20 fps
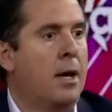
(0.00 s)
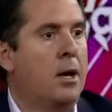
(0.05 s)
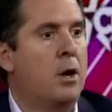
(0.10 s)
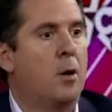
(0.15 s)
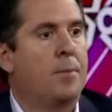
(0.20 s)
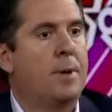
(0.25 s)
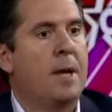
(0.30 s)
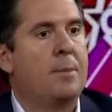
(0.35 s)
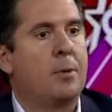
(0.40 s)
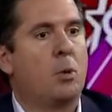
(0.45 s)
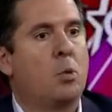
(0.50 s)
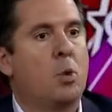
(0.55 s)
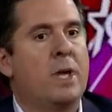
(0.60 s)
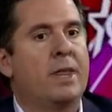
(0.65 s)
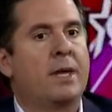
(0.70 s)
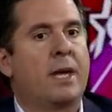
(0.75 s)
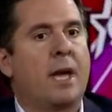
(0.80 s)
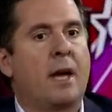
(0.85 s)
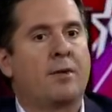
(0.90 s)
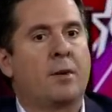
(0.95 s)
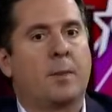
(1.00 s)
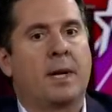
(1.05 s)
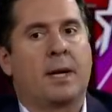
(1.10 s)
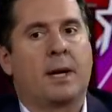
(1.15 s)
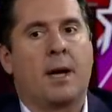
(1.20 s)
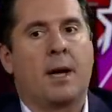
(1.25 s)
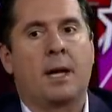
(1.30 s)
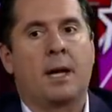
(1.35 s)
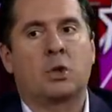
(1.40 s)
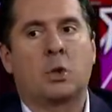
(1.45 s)
people with government
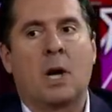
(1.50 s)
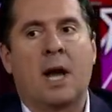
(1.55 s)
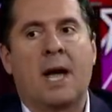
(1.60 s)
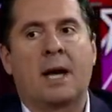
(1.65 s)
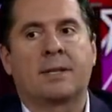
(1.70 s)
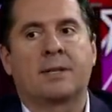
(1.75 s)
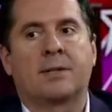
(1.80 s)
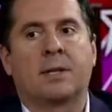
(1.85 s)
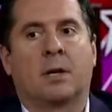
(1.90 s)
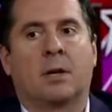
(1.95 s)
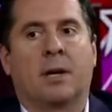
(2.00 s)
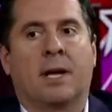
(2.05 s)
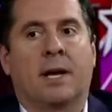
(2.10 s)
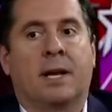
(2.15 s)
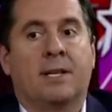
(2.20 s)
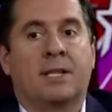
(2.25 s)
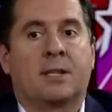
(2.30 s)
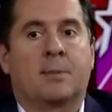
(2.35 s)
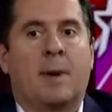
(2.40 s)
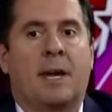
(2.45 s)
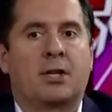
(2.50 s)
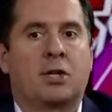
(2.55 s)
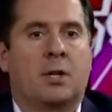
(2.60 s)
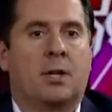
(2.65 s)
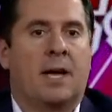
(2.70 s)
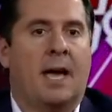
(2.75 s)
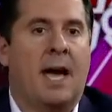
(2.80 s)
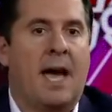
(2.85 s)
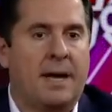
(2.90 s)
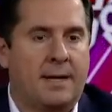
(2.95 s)
contracts that are getting special
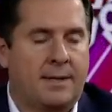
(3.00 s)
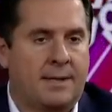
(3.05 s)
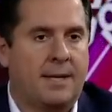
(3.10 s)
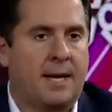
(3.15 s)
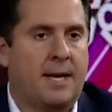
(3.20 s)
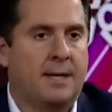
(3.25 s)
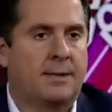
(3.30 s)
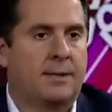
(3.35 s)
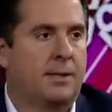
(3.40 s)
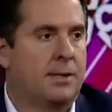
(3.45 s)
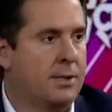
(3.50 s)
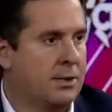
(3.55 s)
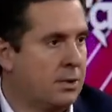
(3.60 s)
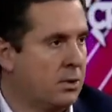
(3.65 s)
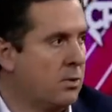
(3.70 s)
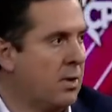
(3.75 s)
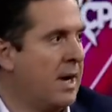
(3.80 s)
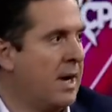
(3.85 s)
access to scrape